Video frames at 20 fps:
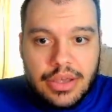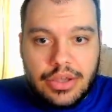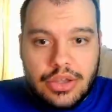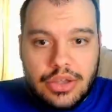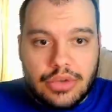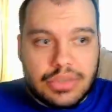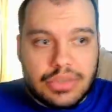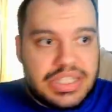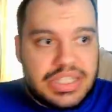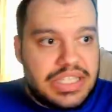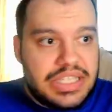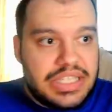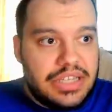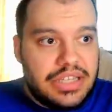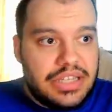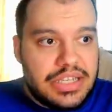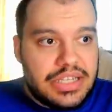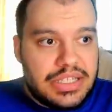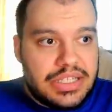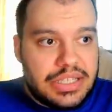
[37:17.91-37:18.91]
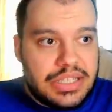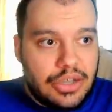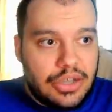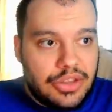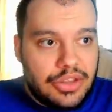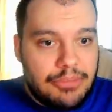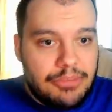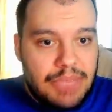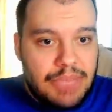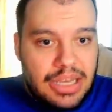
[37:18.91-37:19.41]
You will see this
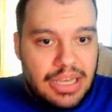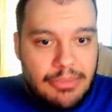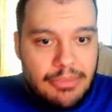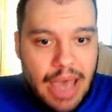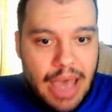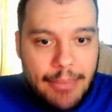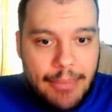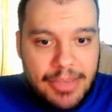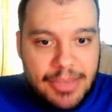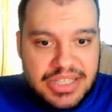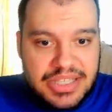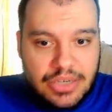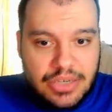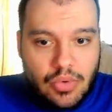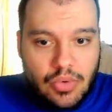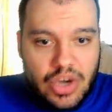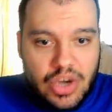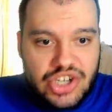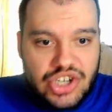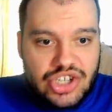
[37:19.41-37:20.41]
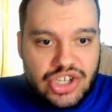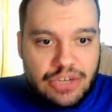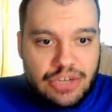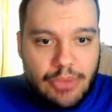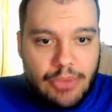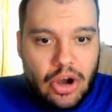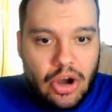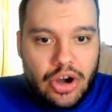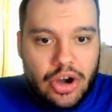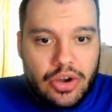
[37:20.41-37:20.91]
on the minimap as a question
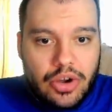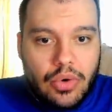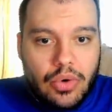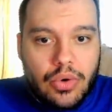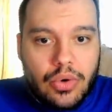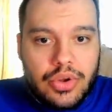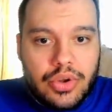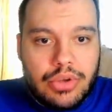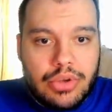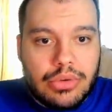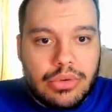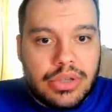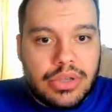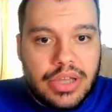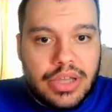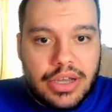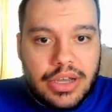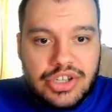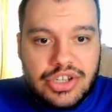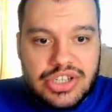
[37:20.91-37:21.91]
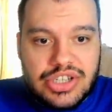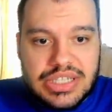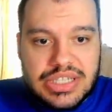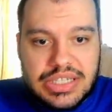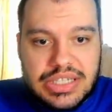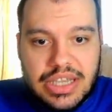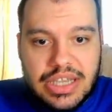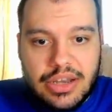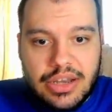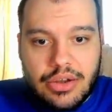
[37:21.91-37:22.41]
mark, or you will
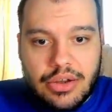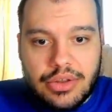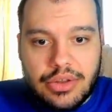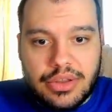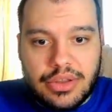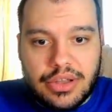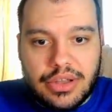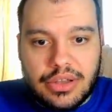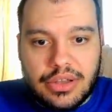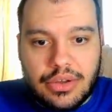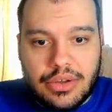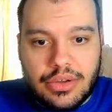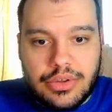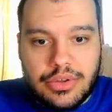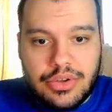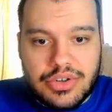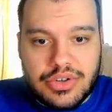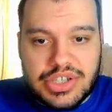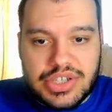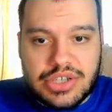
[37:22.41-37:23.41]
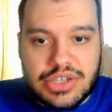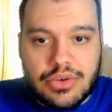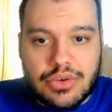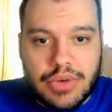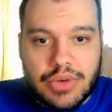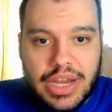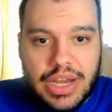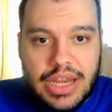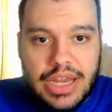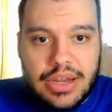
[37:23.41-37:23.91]
just see it on your
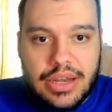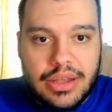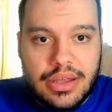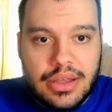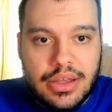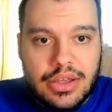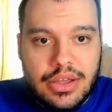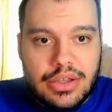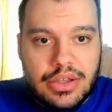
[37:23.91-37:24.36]
screen.